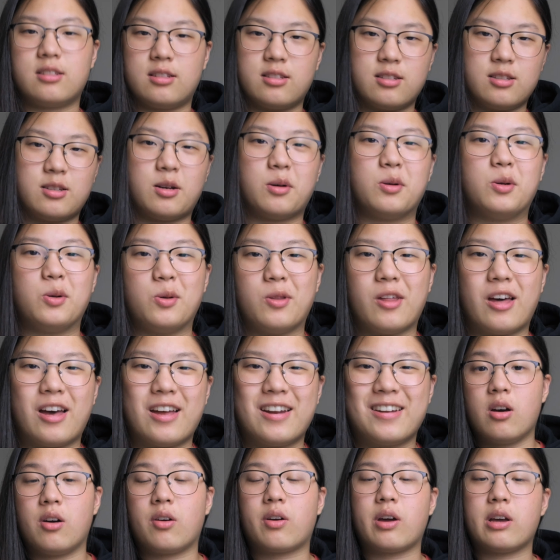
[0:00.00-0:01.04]
go do that.
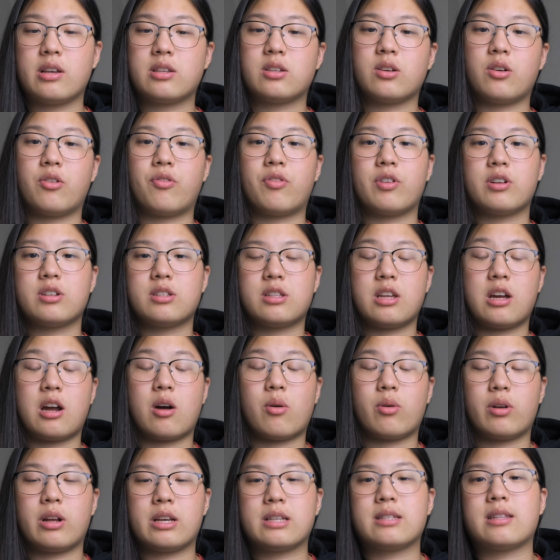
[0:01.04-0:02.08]
Okay, so first thing I want to
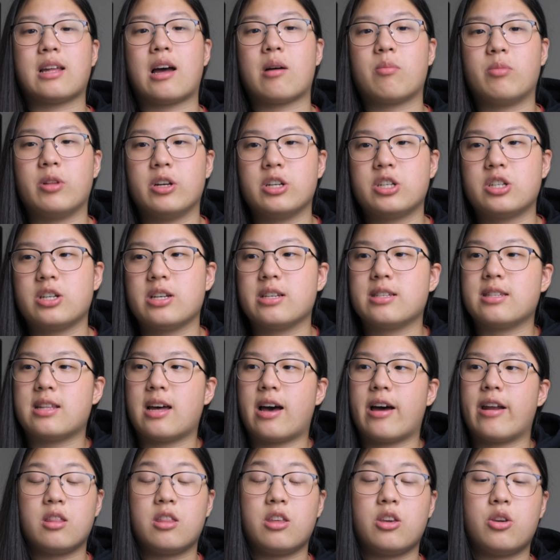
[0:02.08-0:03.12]
establish is that
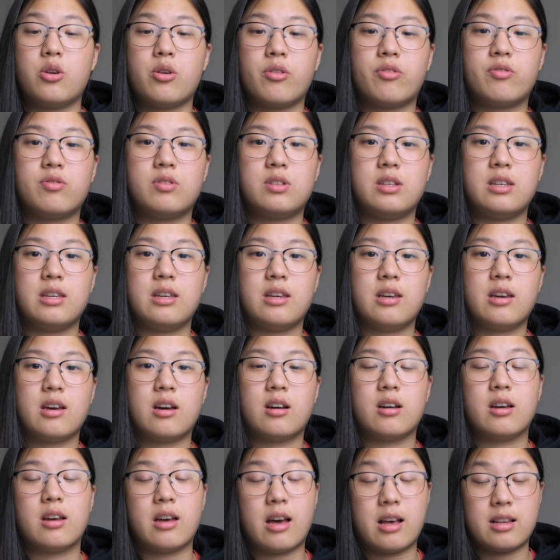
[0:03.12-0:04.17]
the UofT
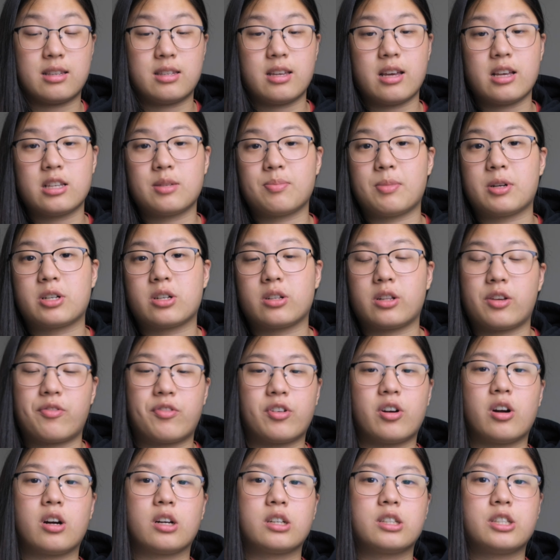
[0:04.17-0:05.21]
essay, especially for
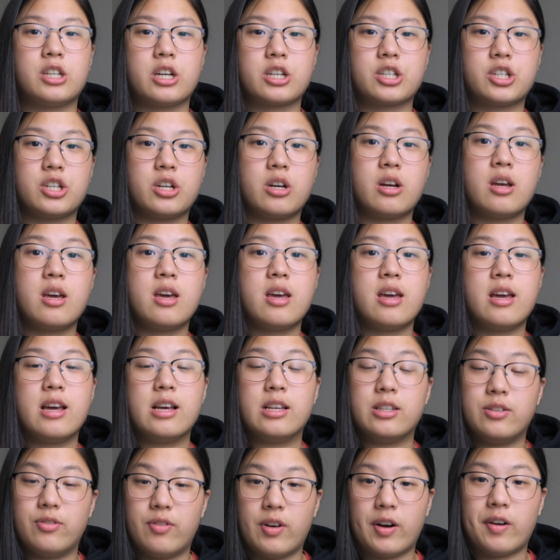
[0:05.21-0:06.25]
architecture, is
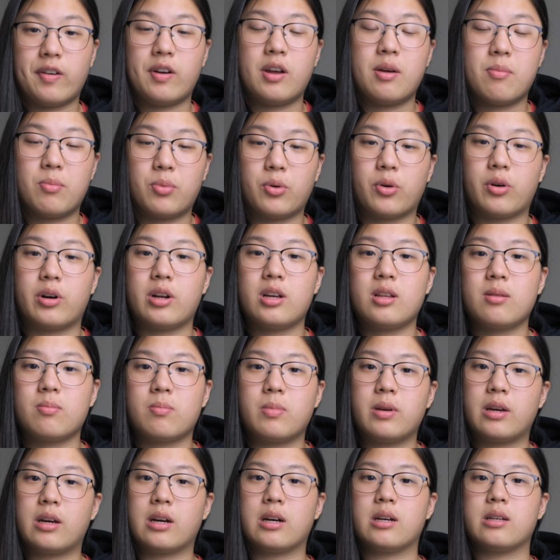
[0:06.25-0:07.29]
very important
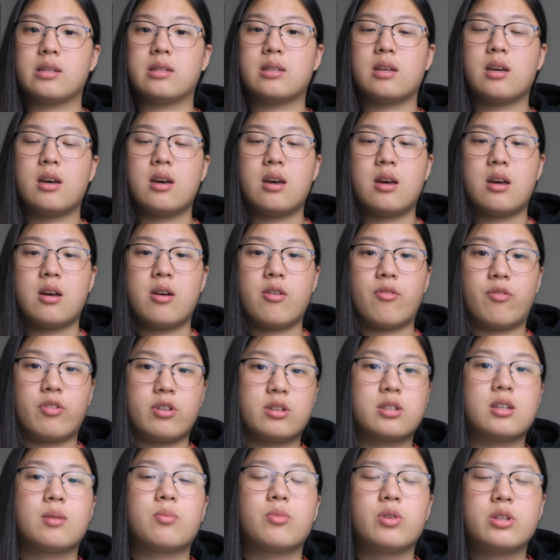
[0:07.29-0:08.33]
because for some
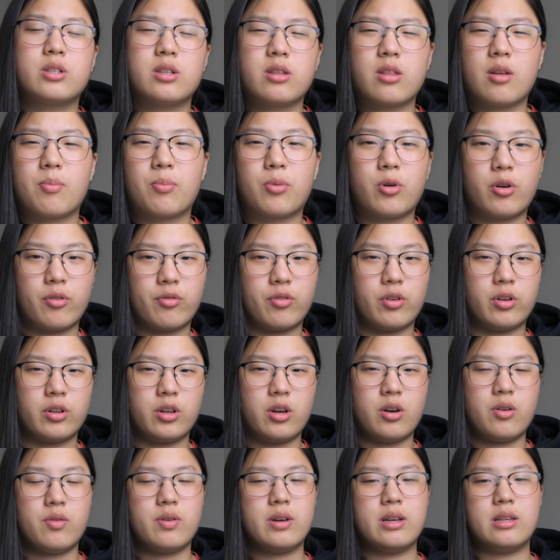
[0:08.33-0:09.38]
reason the portfolio
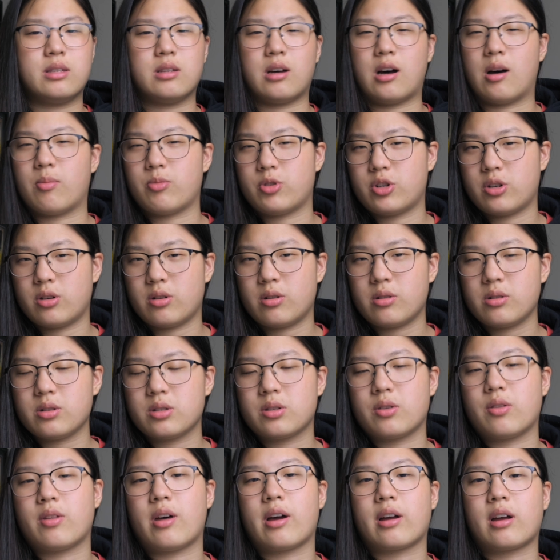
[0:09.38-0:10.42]
is optional, so
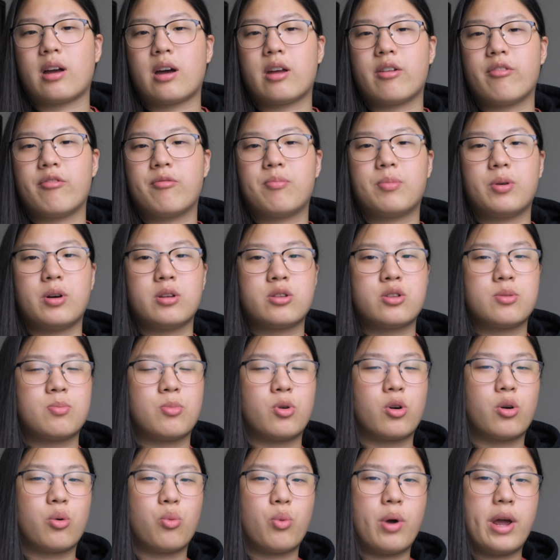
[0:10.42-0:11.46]
that kind of puts more
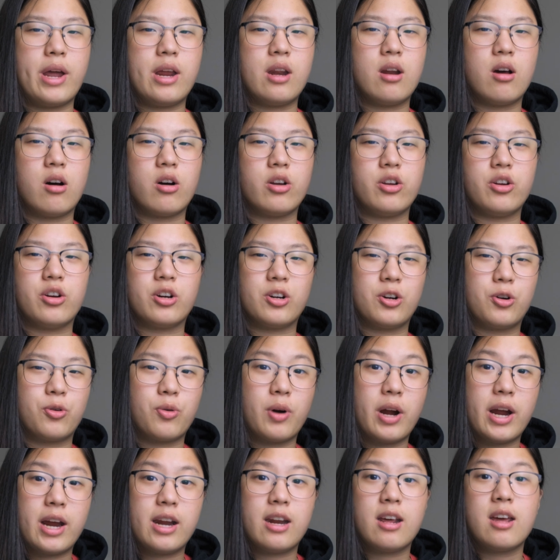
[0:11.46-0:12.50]
weight on your
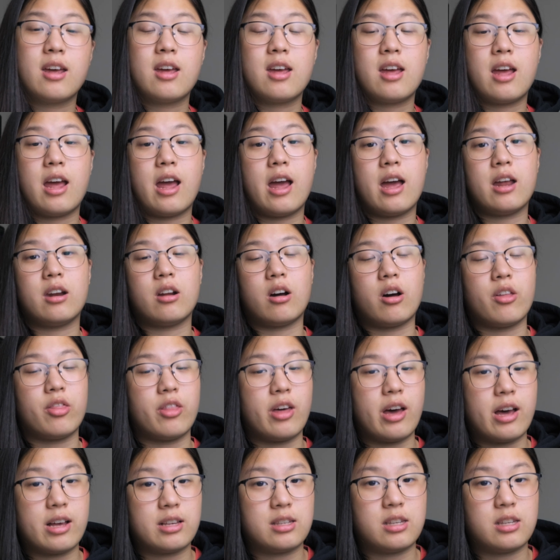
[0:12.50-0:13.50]
grade and on the essay.